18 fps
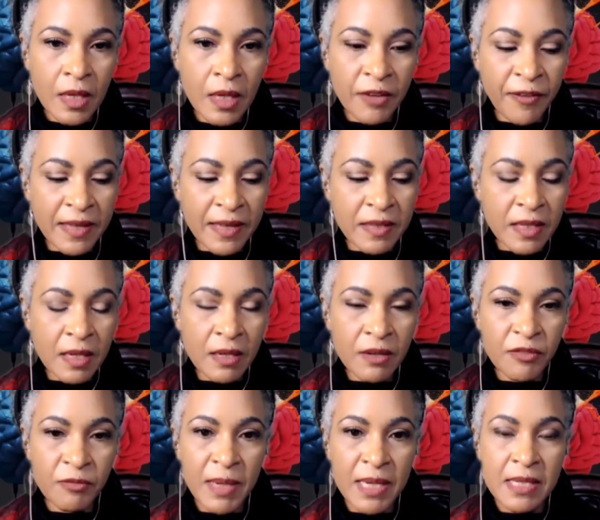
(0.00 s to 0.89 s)
if I
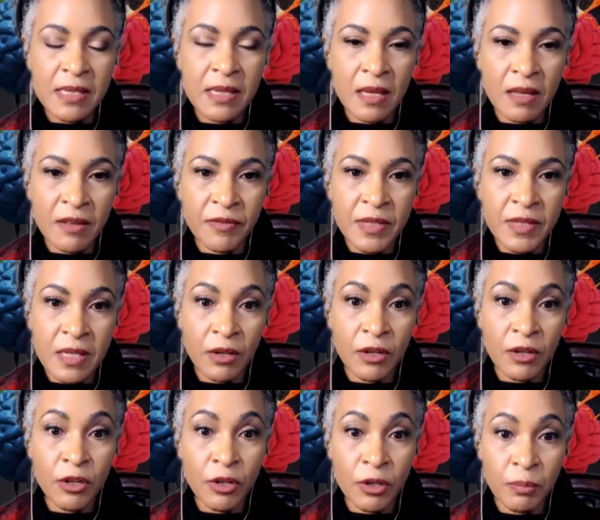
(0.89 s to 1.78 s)
think of myself as
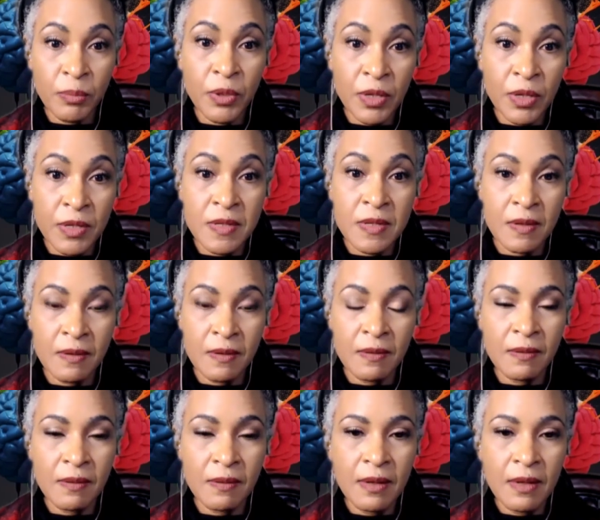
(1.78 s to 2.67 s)
a good
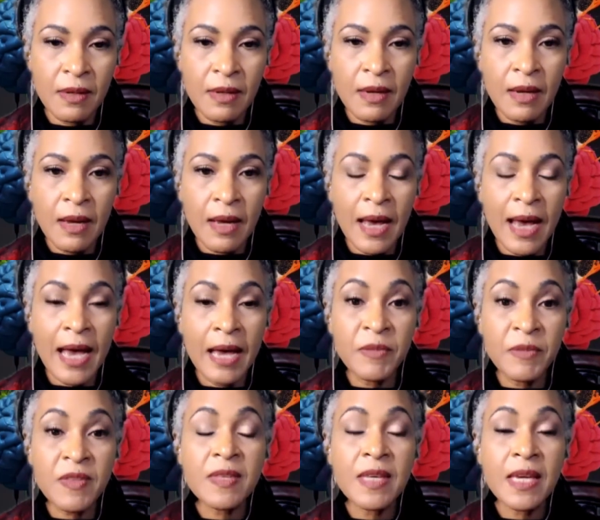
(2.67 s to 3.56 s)
person, I
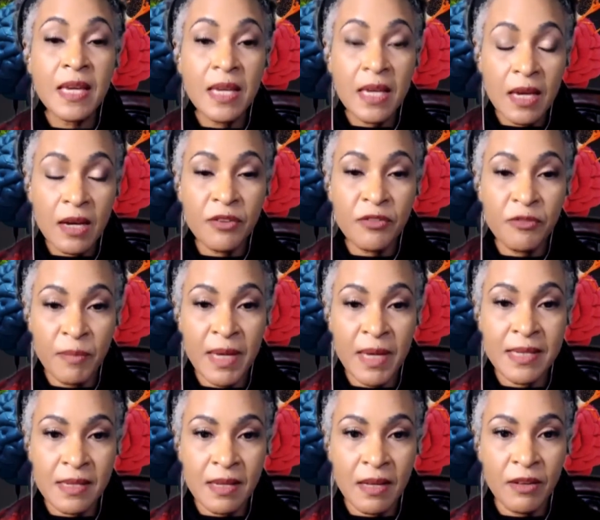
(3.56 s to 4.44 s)
am thinking of
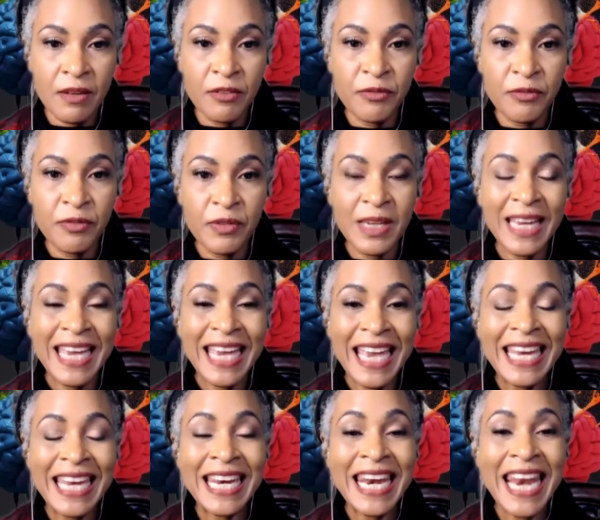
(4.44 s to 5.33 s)
myself
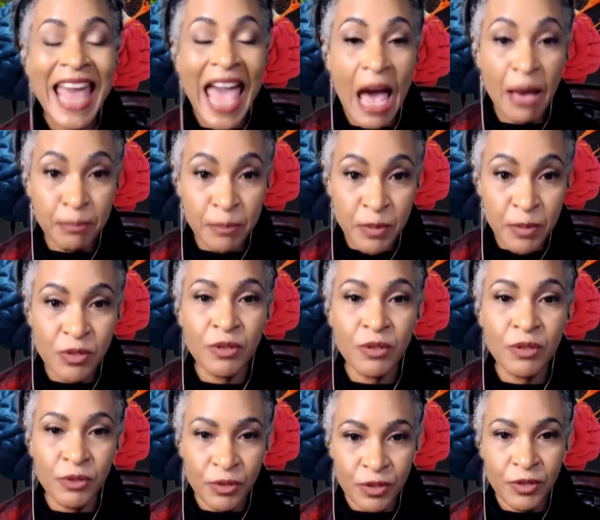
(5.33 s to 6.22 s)
in an
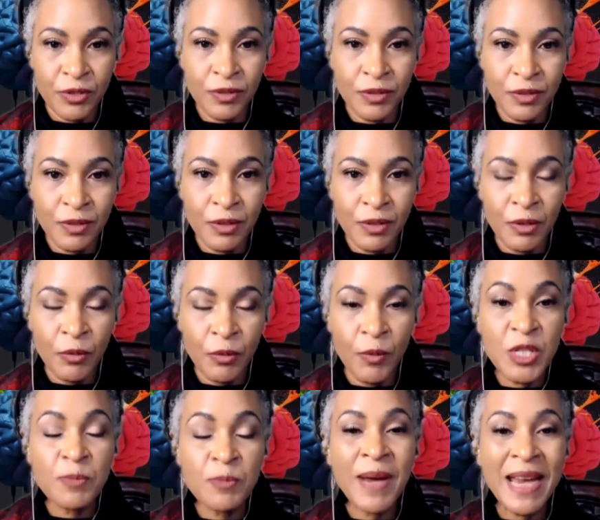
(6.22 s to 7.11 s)
absolute,
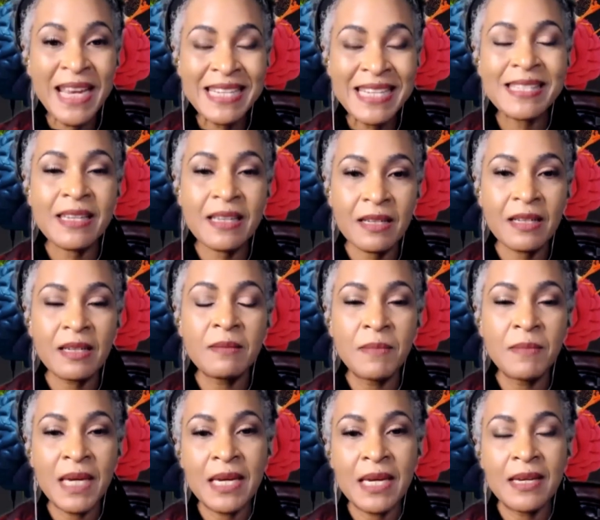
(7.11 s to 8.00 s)
which basically
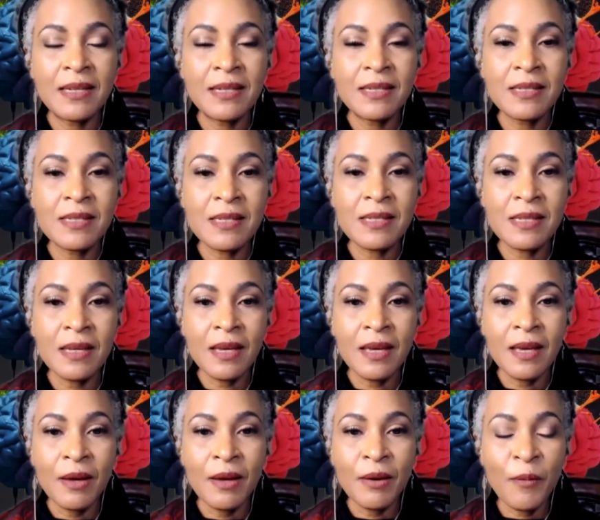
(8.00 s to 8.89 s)
means,
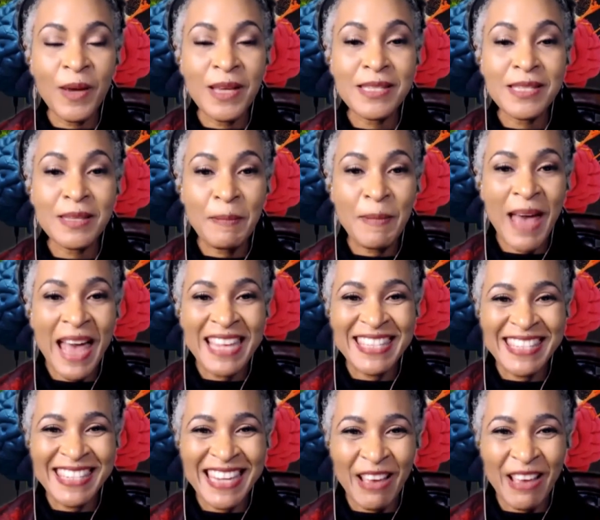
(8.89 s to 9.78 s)
where's the
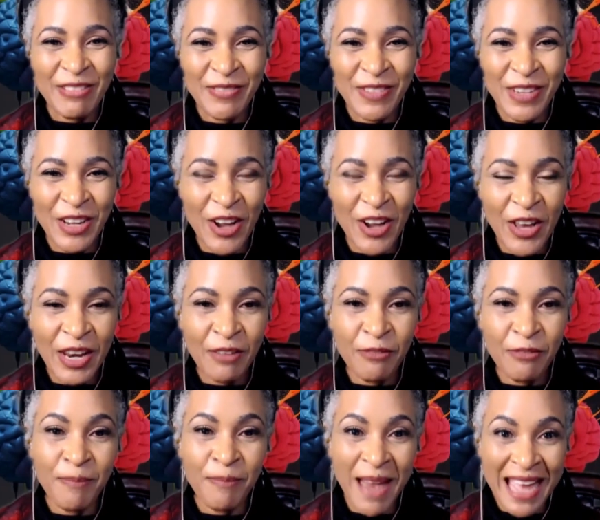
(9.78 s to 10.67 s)
bad stuff? You can't
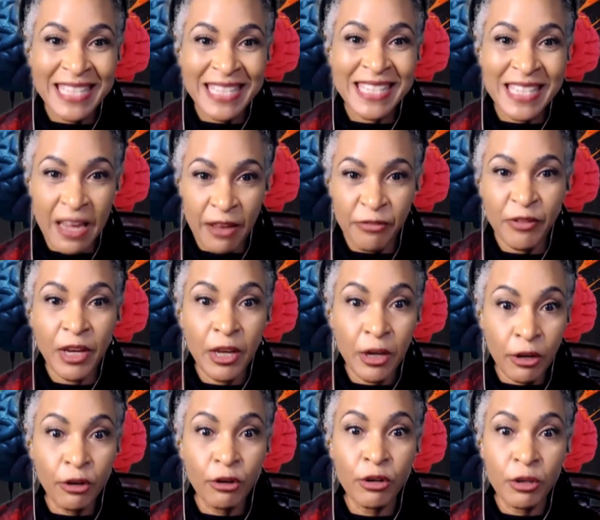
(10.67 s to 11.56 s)
have bad stuff
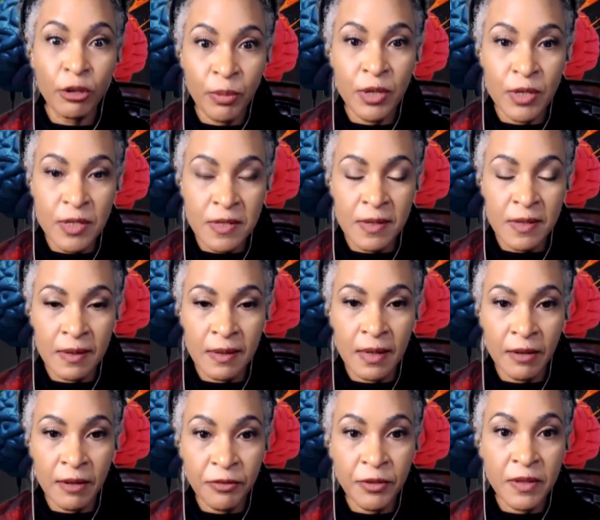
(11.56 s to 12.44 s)
in a good
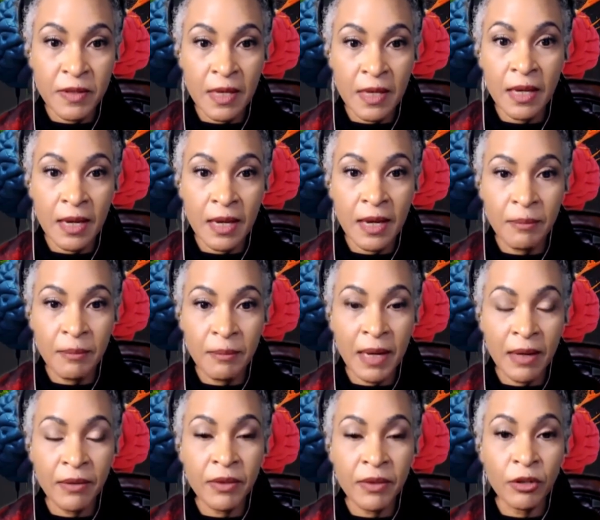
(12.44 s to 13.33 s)
person if you're thinking
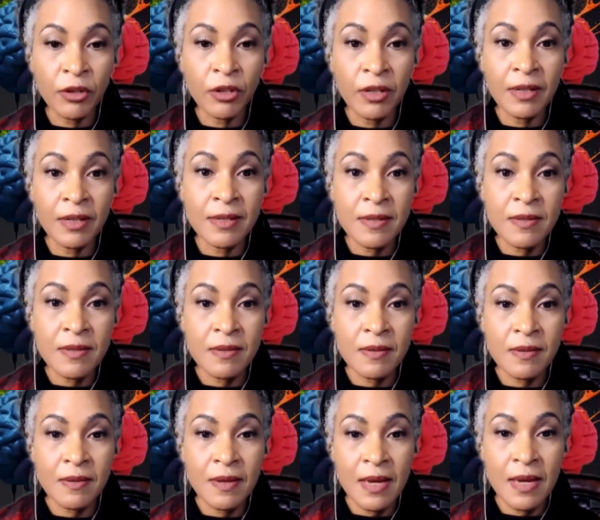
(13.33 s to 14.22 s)
about the
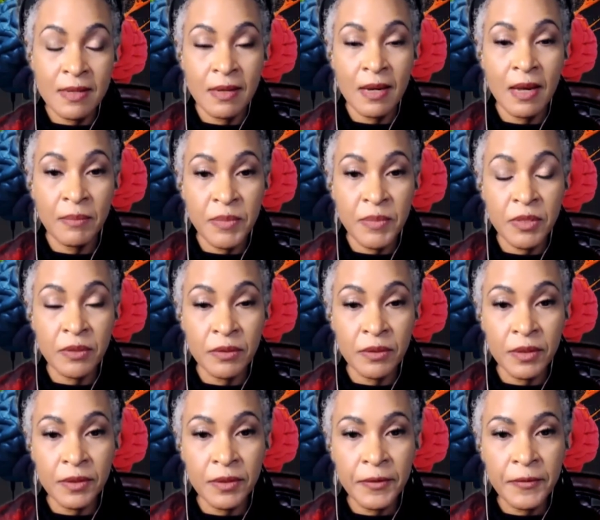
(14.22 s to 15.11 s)
goodness as an
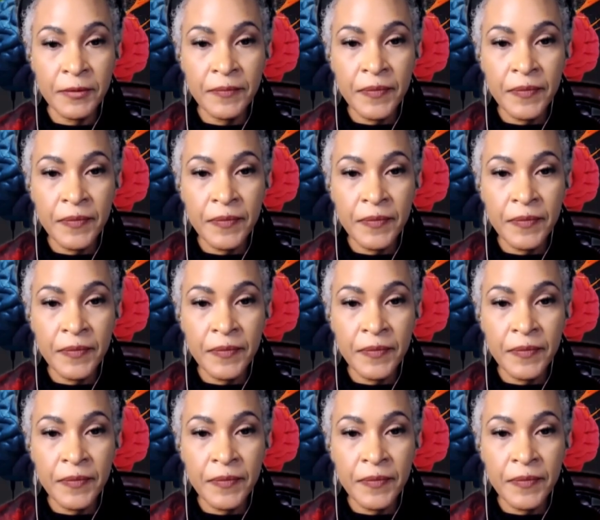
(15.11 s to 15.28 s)
absolute.